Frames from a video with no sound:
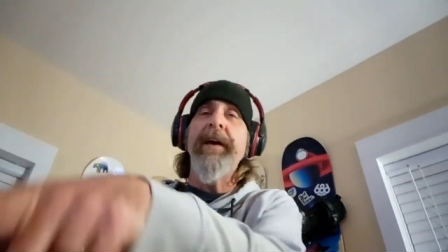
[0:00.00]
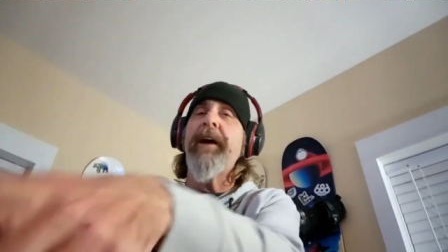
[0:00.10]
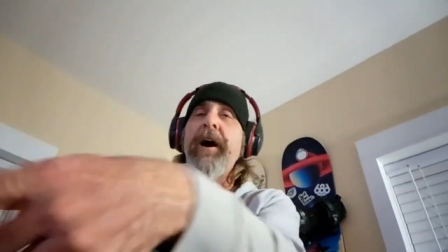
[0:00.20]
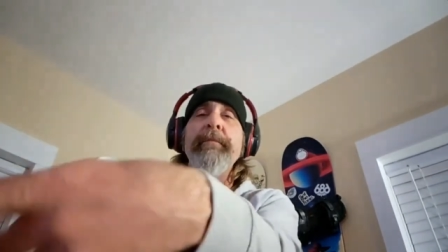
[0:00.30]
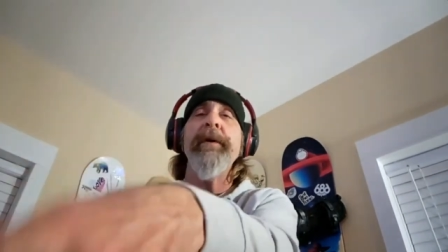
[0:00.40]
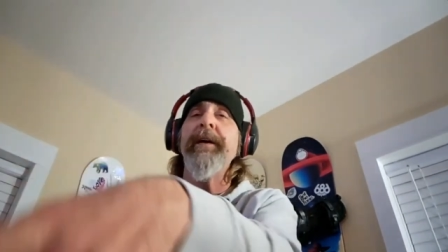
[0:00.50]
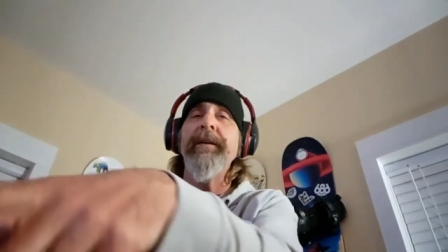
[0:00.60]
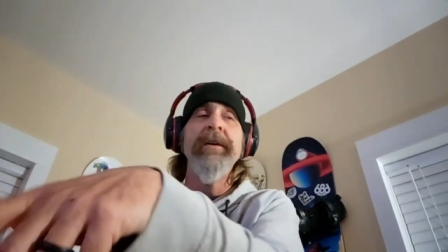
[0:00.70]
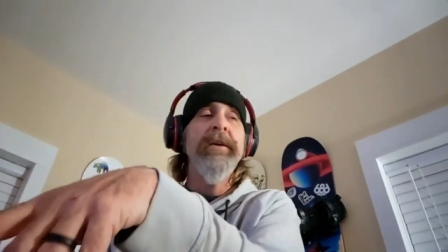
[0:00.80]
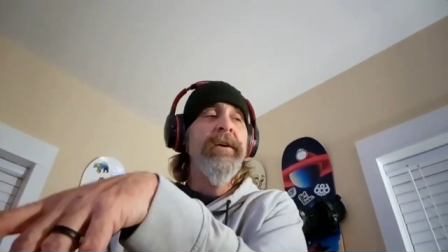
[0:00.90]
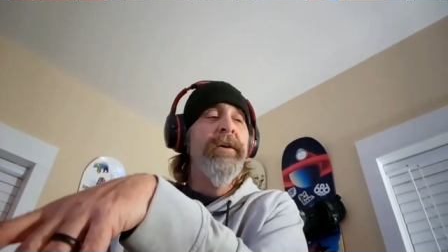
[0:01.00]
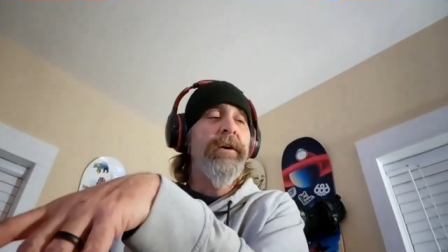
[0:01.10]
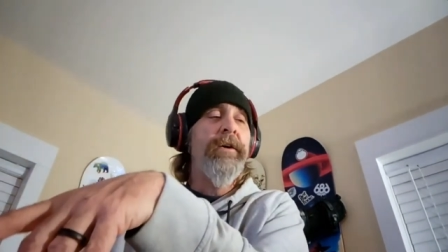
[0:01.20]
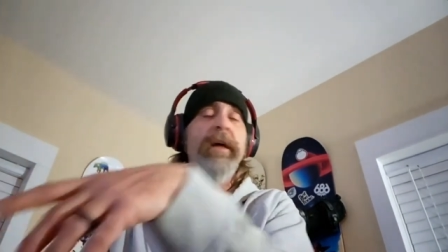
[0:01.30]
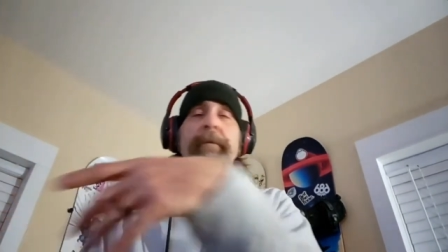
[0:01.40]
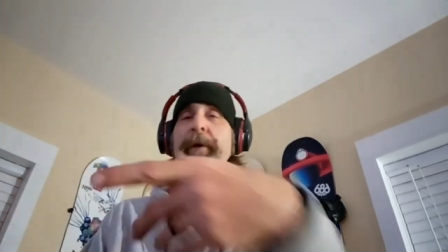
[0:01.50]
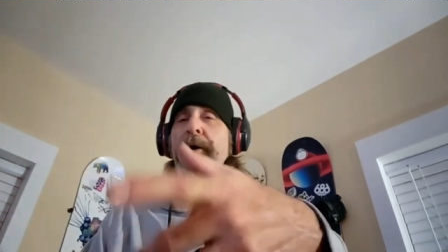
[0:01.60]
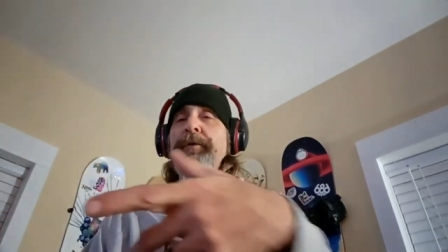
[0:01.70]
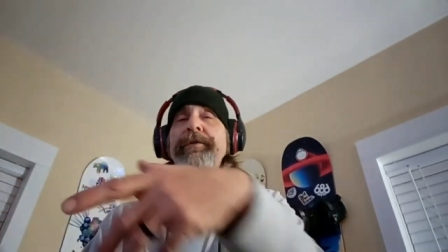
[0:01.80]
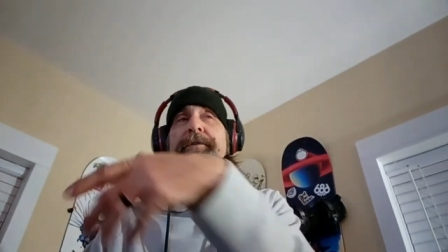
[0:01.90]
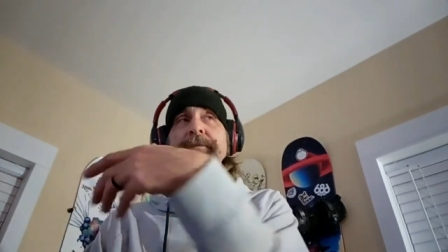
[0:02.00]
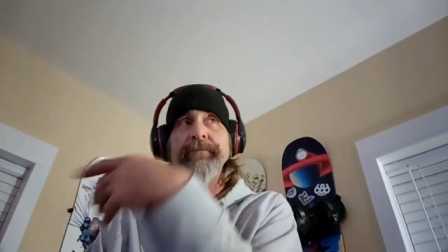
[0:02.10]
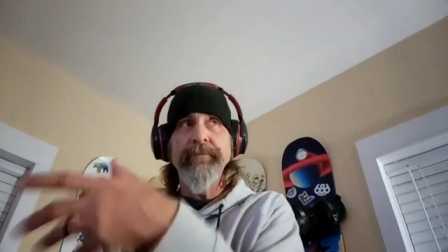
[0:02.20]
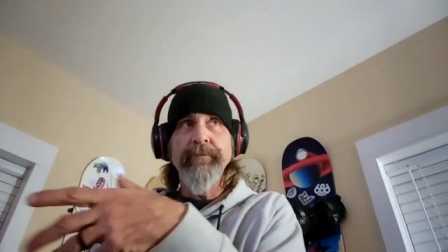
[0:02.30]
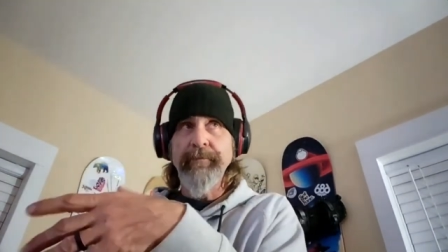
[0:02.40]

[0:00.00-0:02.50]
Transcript: made that comment on that post